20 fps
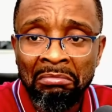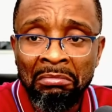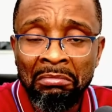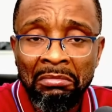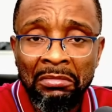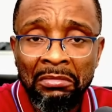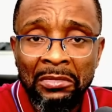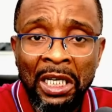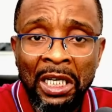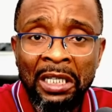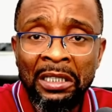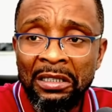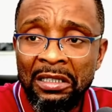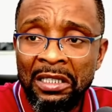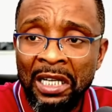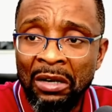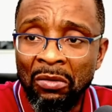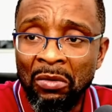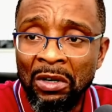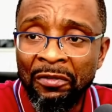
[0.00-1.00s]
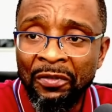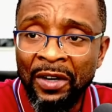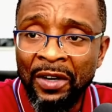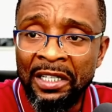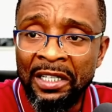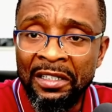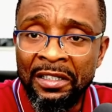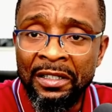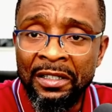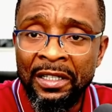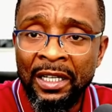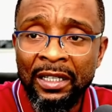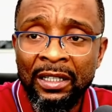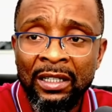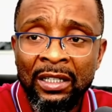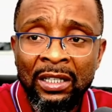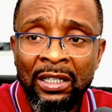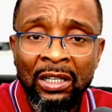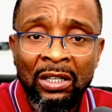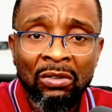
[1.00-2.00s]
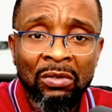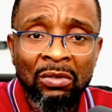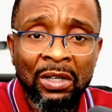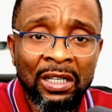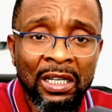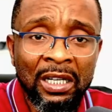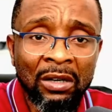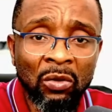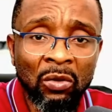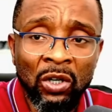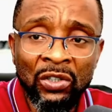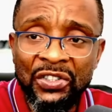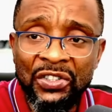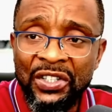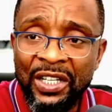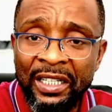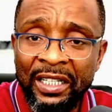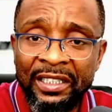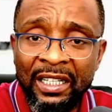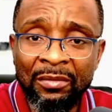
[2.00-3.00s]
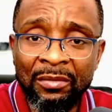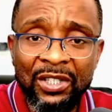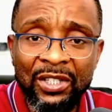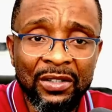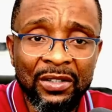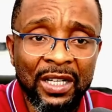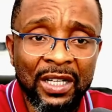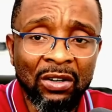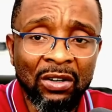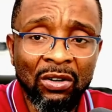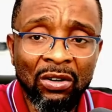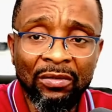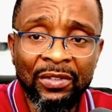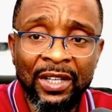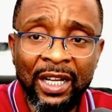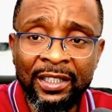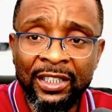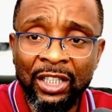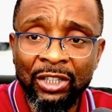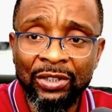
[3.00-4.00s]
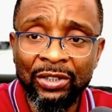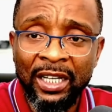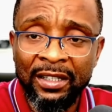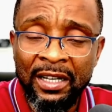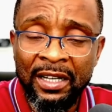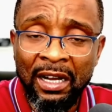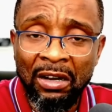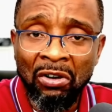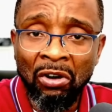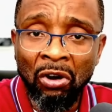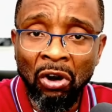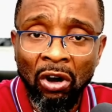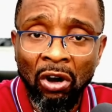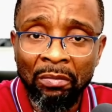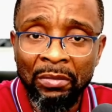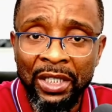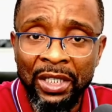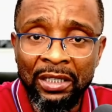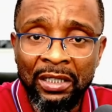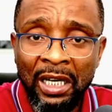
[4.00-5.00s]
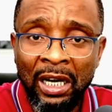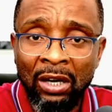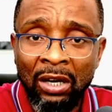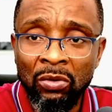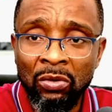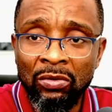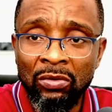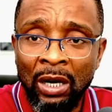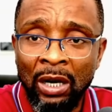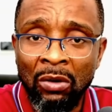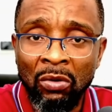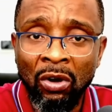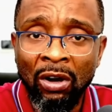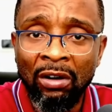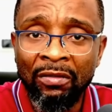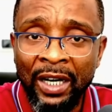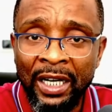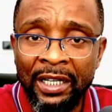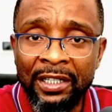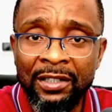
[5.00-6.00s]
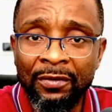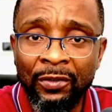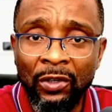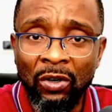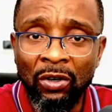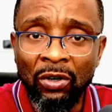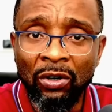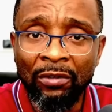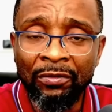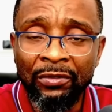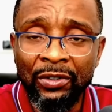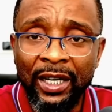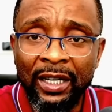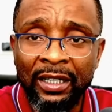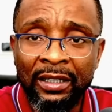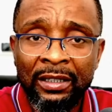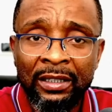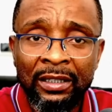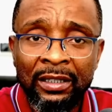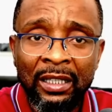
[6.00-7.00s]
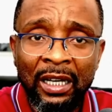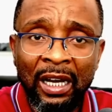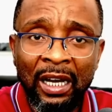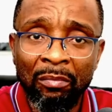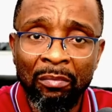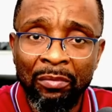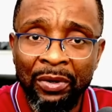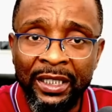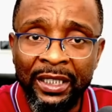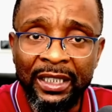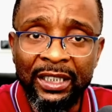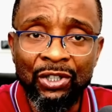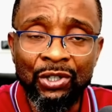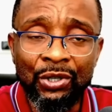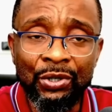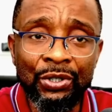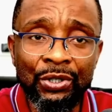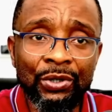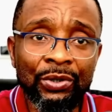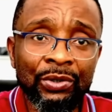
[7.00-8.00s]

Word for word: Anytime we fight today, where they want to tear themselves and all of that. Sure, you get now. Call me. I will. I will cover it for all of now and bring it to you.